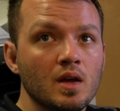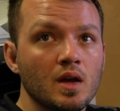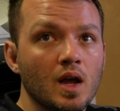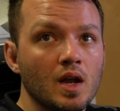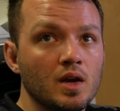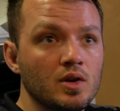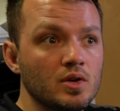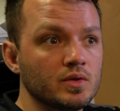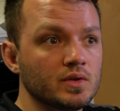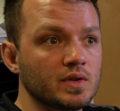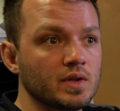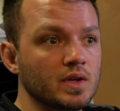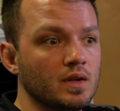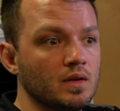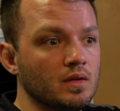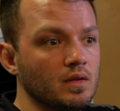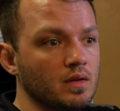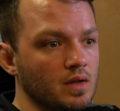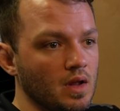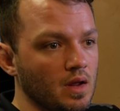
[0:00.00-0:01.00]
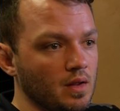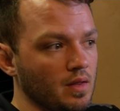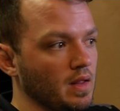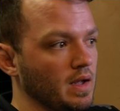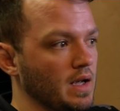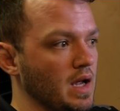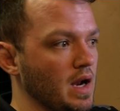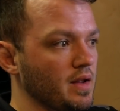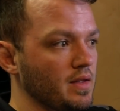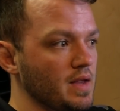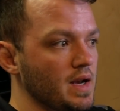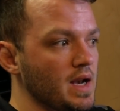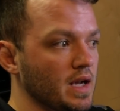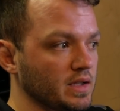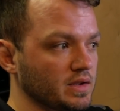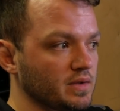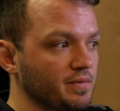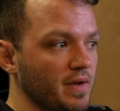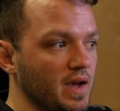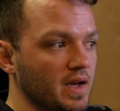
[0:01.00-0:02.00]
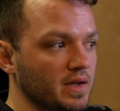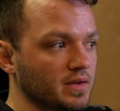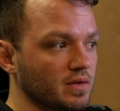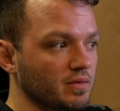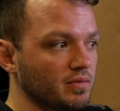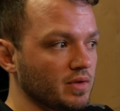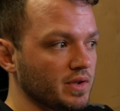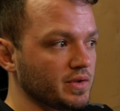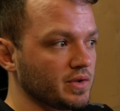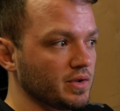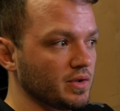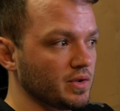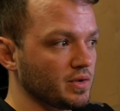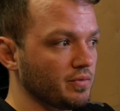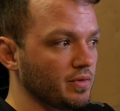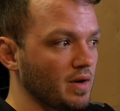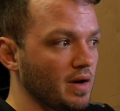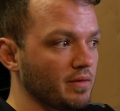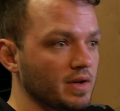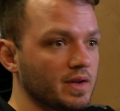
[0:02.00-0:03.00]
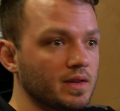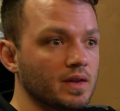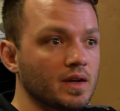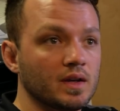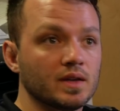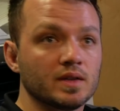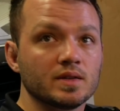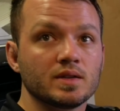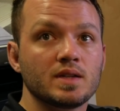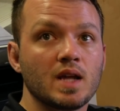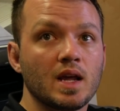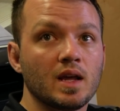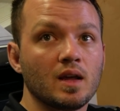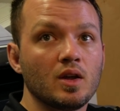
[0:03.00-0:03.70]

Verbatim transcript: and using the next phase of research for everything is